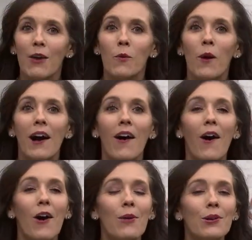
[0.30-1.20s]
While
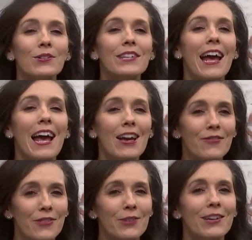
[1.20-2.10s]
almost
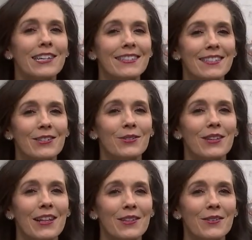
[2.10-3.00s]
everyone in
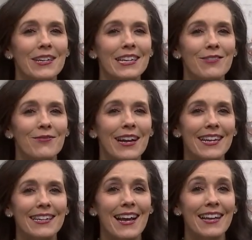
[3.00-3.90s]
central Illinois can
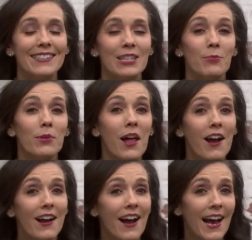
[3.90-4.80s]
recognize the
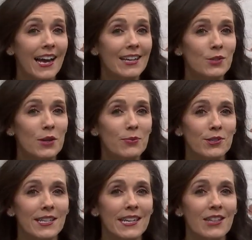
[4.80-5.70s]
Block I as
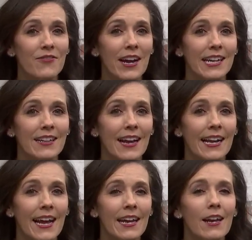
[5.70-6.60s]
representing the Fighting
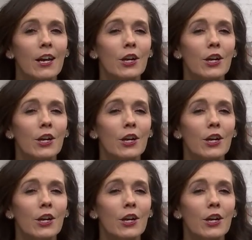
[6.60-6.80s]
Illini.